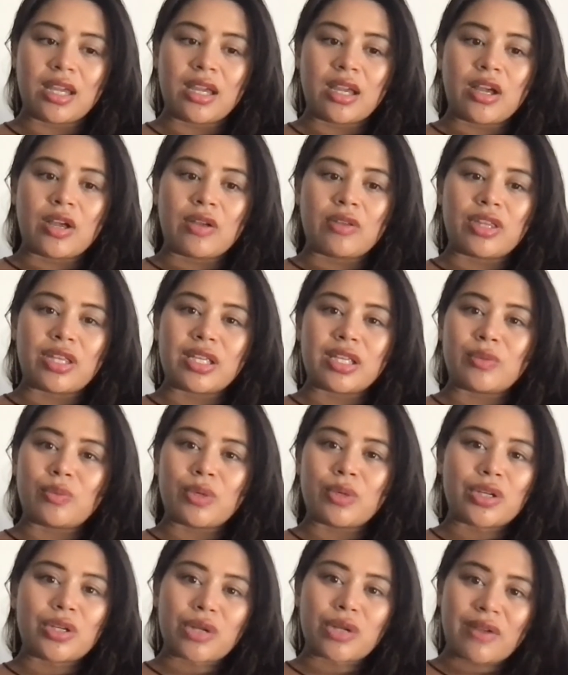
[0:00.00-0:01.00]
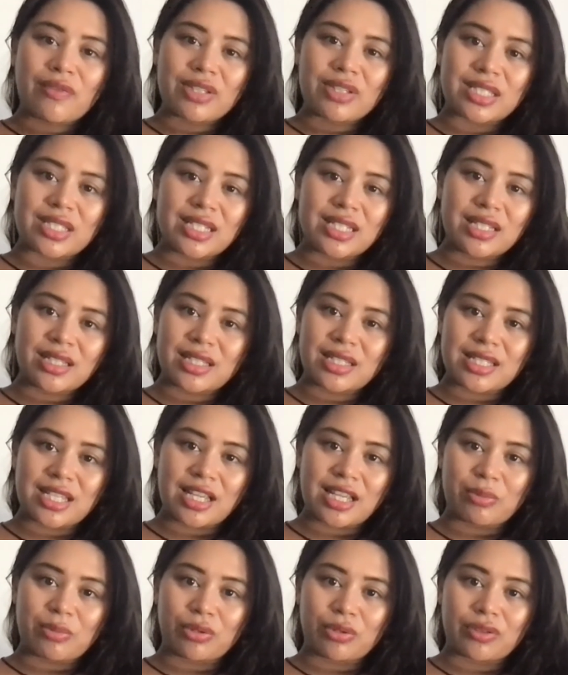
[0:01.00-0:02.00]
We don't have a seat at the
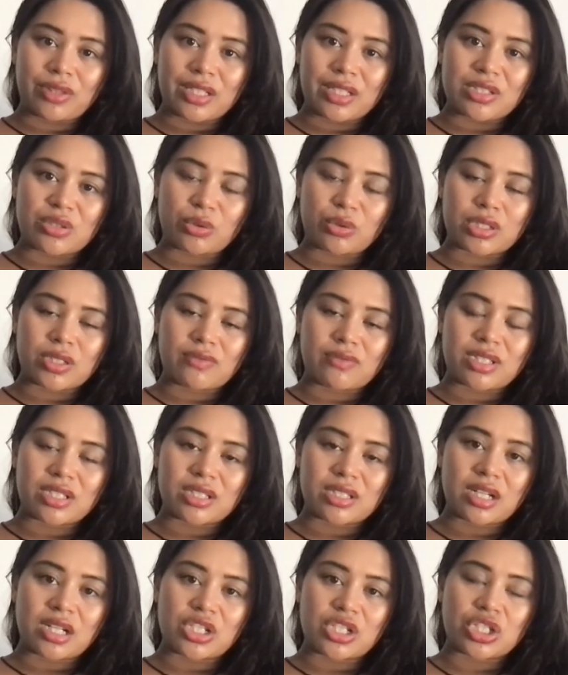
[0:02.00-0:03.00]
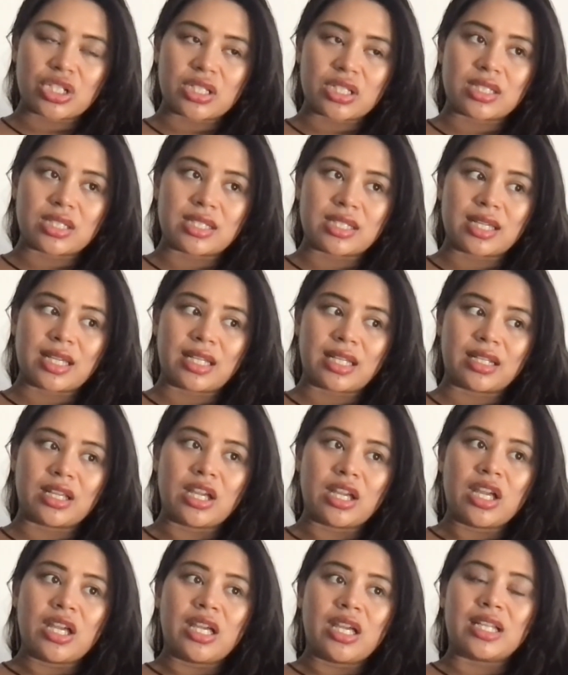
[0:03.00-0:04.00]
table at these sorts of discussions, and
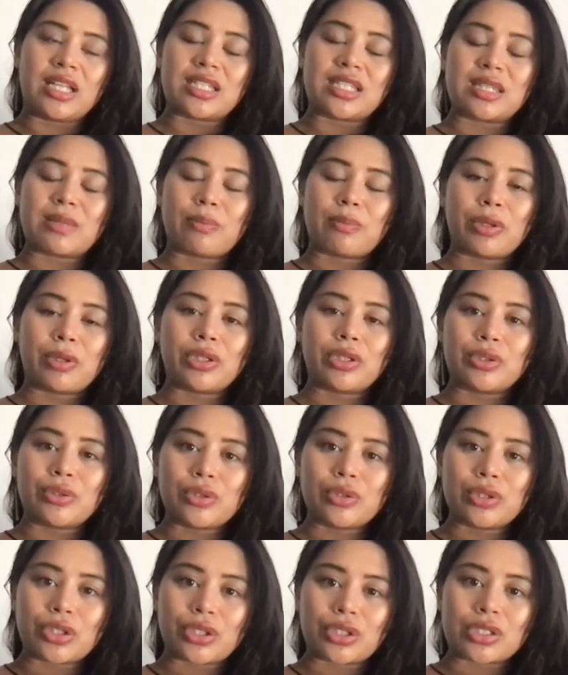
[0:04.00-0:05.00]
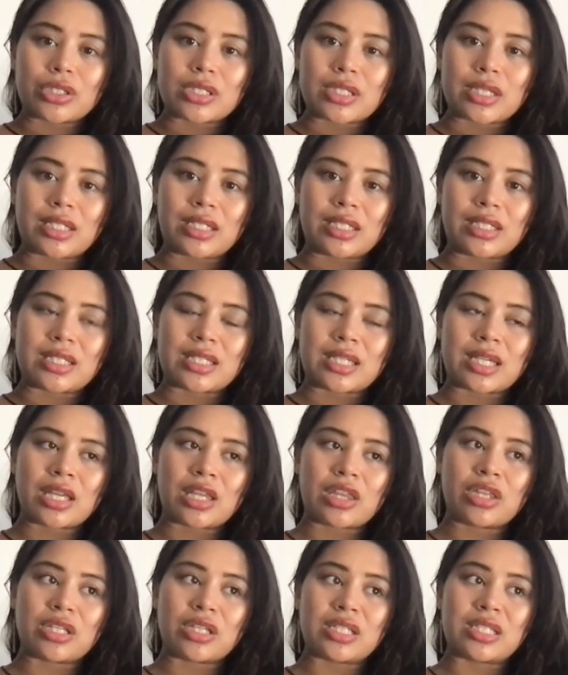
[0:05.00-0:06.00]
it's the polluters and it's
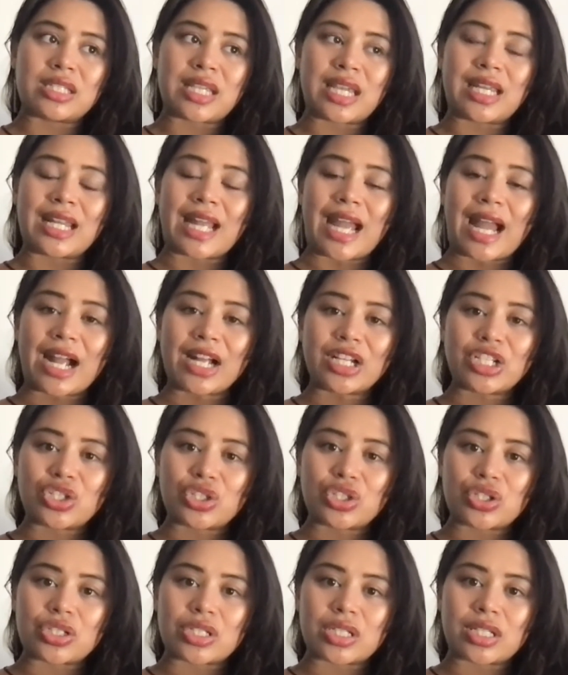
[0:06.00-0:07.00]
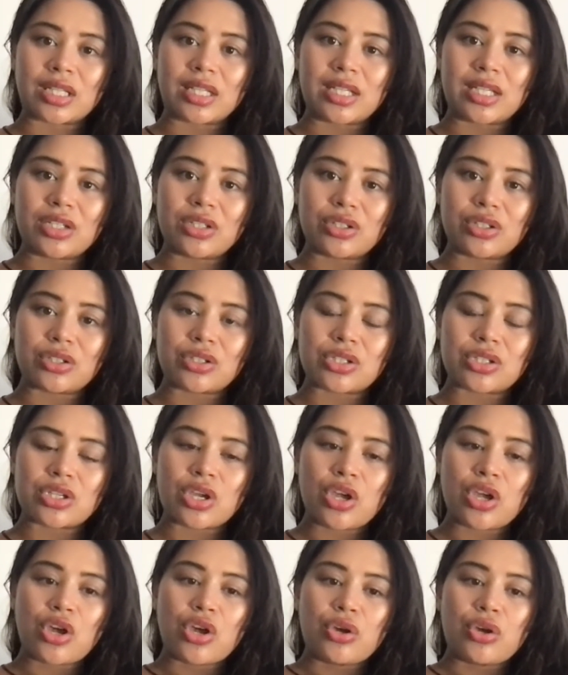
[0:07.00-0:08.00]
the state actors and leaders
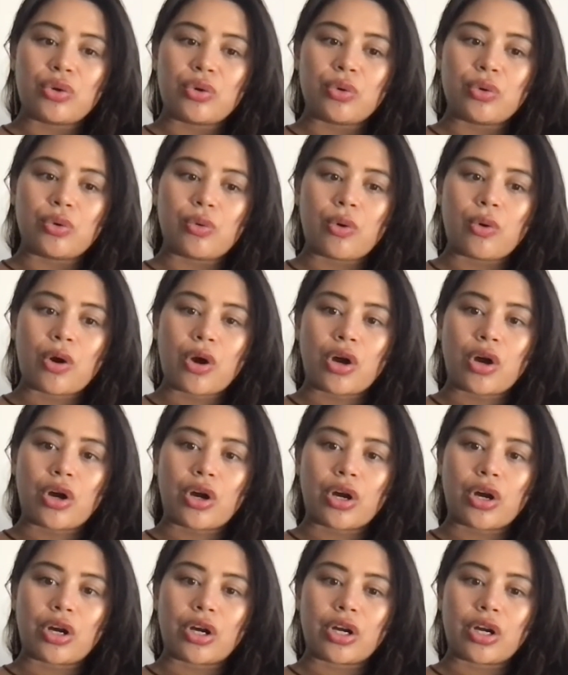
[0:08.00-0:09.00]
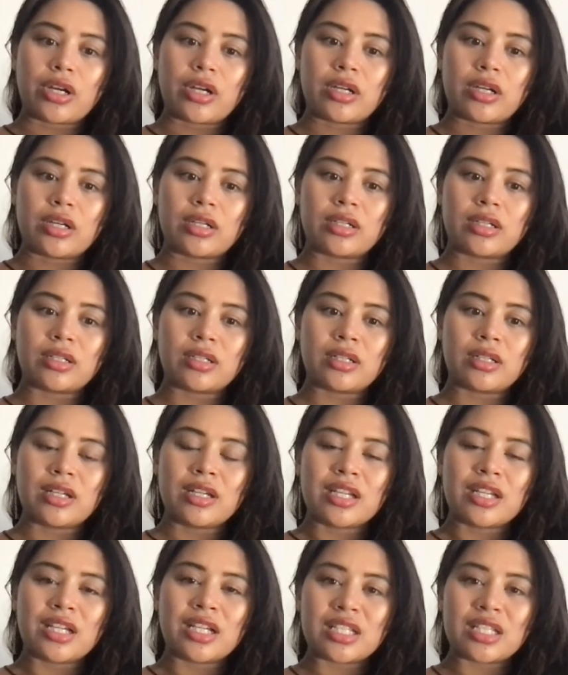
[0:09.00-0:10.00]
who are
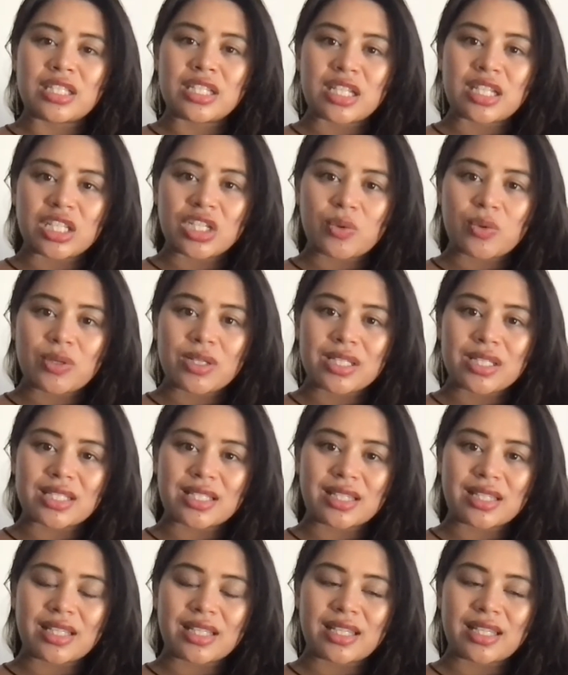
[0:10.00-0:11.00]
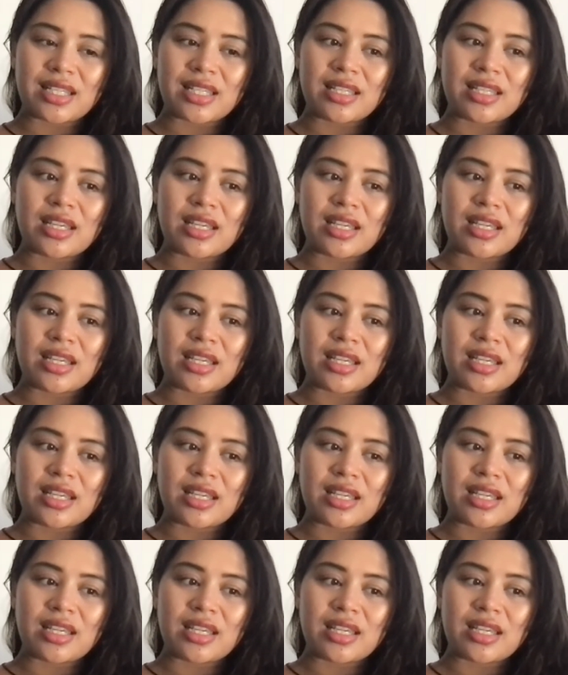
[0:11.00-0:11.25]
continuously